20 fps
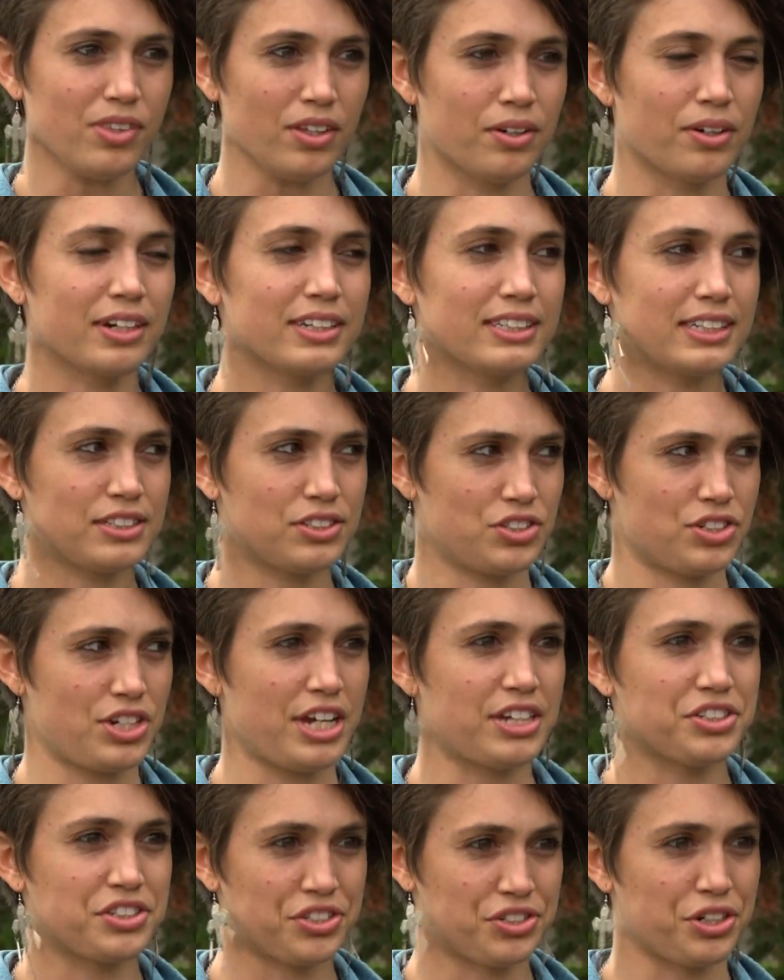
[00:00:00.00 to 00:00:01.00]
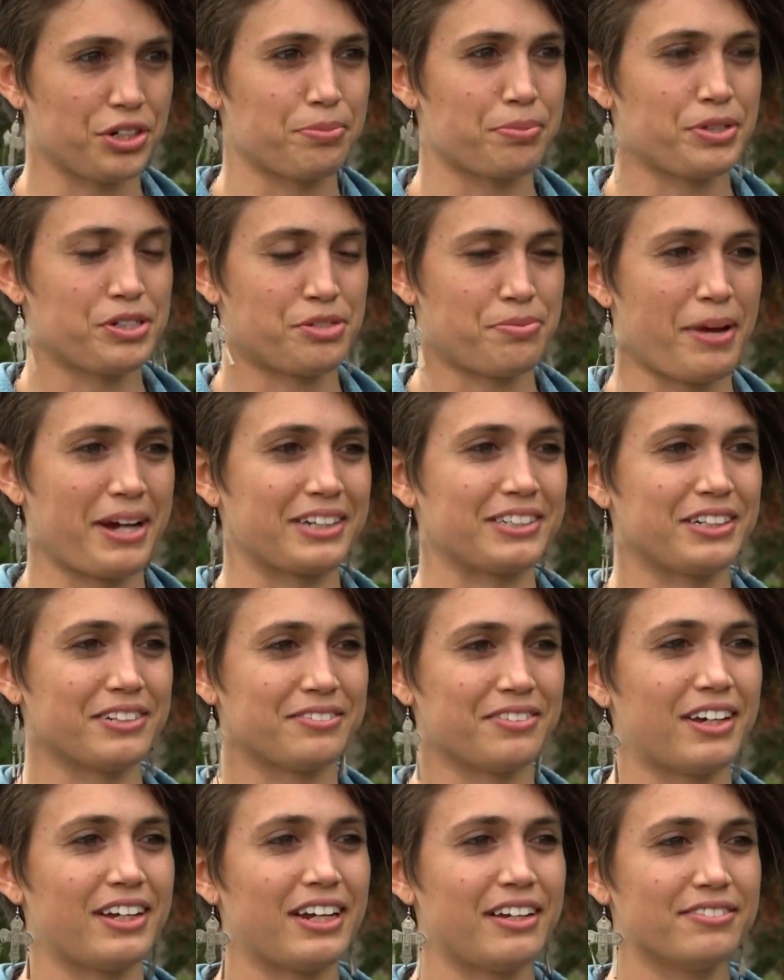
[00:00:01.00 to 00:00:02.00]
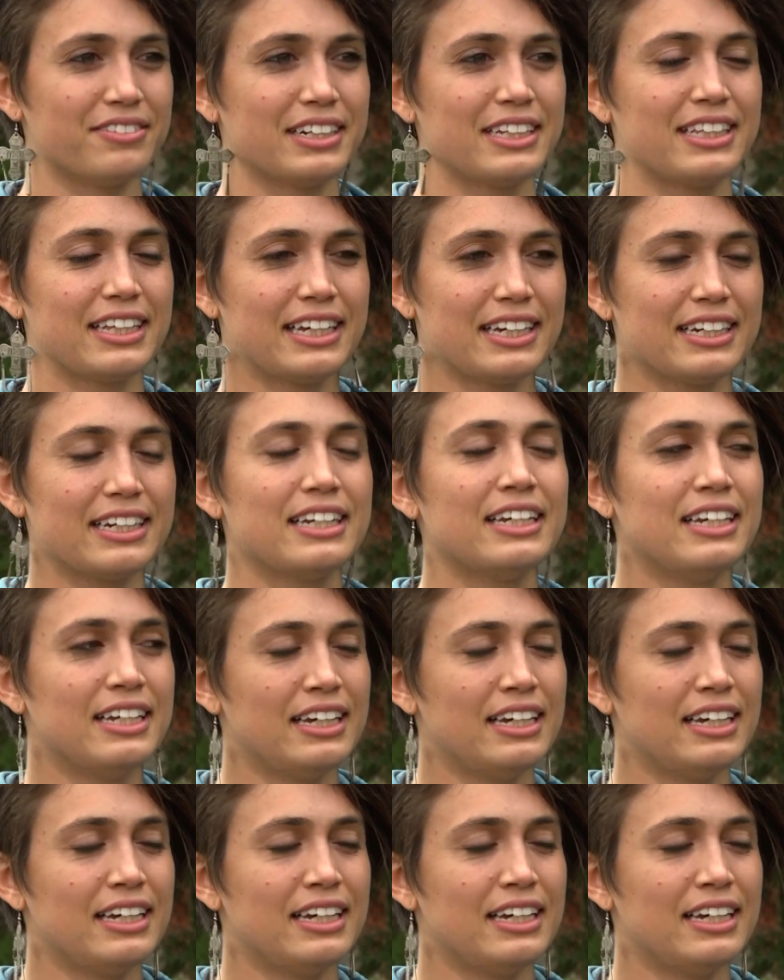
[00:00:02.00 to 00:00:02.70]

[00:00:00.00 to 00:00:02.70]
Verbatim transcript: or at least changes your perspective on everything.